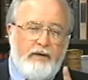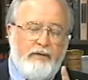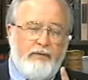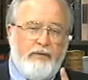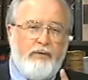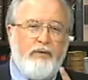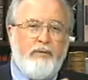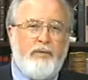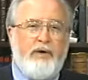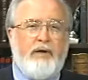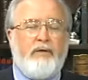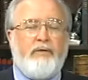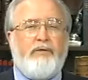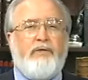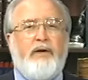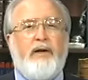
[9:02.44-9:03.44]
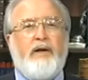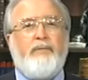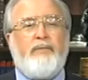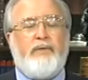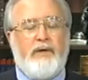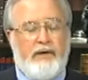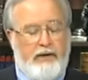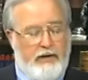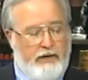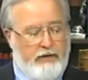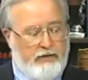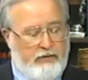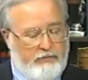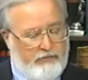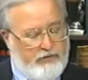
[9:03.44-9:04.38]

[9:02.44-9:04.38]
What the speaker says: it through, but he'll set up the kingdom.